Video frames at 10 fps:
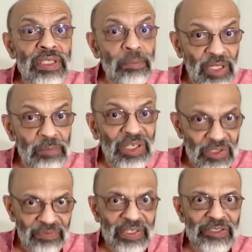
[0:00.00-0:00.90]
simply
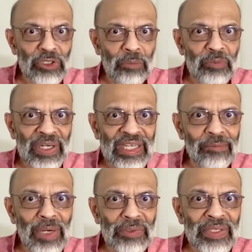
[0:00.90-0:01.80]
because we'll stop worrying
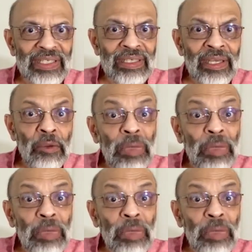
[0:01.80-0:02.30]
about it.